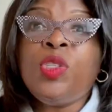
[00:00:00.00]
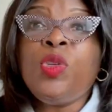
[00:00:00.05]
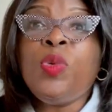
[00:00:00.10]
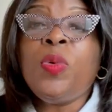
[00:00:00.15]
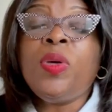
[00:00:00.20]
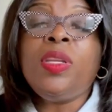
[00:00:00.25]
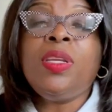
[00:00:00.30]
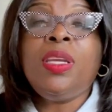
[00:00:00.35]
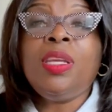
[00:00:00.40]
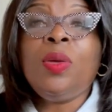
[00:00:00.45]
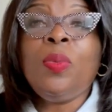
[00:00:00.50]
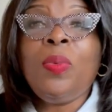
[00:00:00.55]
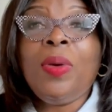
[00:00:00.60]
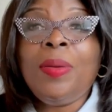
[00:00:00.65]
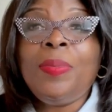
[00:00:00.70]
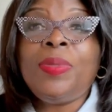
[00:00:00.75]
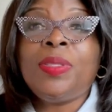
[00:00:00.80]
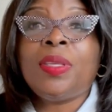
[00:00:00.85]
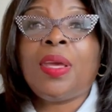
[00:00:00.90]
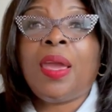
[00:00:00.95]
you want to get a
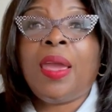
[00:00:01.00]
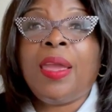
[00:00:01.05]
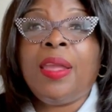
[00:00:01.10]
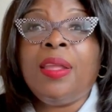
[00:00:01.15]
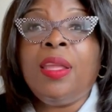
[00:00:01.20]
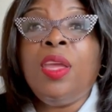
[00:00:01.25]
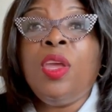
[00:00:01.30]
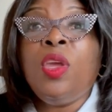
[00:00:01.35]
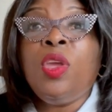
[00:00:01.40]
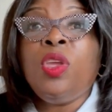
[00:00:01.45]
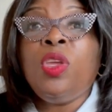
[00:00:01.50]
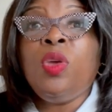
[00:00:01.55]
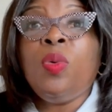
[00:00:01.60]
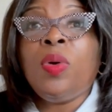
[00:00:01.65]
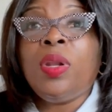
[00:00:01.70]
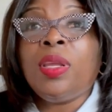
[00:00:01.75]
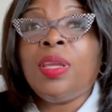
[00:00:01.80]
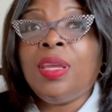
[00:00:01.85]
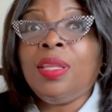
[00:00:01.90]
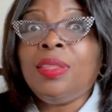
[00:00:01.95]
website. You
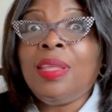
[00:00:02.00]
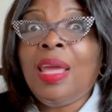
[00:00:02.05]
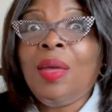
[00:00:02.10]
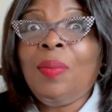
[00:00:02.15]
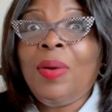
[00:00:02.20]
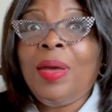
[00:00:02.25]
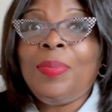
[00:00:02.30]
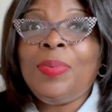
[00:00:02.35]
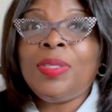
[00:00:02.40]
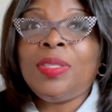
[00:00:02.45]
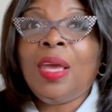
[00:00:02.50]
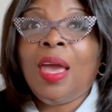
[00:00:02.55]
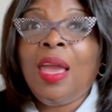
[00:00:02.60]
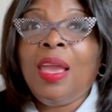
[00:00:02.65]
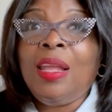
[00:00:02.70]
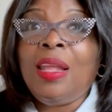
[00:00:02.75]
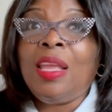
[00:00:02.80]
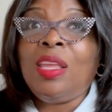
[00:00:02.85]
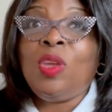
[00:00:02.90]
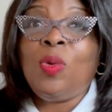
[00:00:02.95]
want to get that
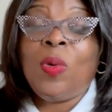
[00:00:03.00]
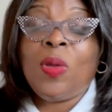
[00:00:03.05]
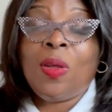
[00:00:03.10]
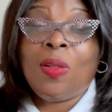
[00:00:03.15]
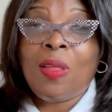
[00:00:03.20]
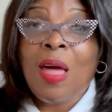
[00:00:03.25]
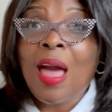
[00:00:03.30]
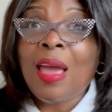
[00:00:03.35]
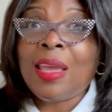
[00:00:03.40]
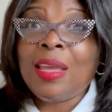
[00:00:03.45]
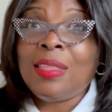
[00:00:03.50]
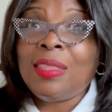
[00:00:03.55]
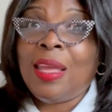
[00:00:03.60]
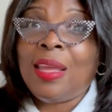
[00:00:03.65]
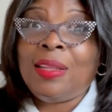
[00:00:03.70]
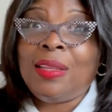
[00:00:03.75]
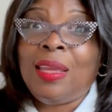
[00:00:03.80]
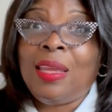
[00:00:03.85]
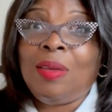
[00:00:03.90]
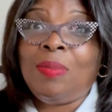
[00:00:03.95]
website and you want to lock in
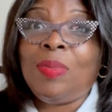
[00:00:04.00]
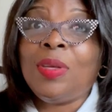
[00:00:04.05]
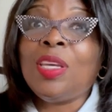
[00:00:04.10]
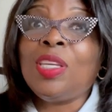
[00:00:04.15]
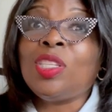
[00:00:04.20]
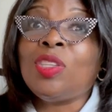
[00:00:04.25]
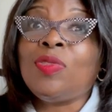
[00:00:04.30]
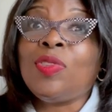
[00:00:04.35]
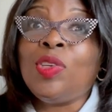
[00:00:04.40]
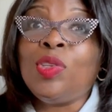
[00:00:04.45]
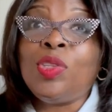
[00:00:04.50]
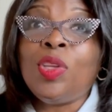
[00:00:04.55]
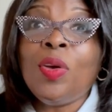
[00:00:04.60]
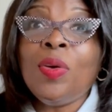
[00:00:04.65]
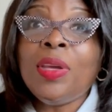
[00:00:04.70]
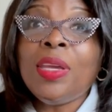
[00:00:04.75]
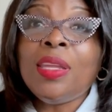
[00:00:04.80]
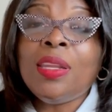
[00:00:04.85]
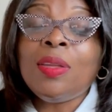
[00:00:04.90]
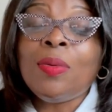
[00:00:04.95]
that name, because if you
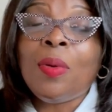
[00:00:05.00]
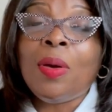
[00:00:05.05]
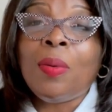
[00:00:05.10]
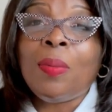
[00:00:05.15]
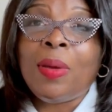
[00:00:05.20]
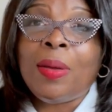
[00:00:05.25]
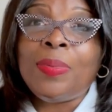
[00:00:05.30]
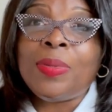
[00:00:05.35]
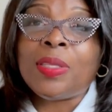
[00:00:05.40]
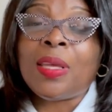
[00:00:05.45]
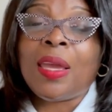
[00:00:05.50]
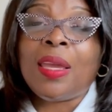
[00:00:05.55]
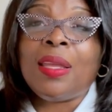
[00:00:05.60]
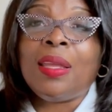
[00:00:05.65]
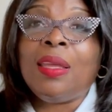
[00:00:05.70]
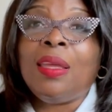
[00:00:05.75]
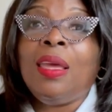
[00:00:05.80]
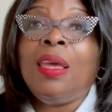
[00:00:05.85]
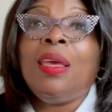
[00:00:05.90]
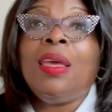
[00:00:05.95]
don't get a
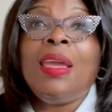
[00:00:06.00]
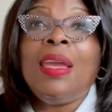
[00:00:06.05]
website,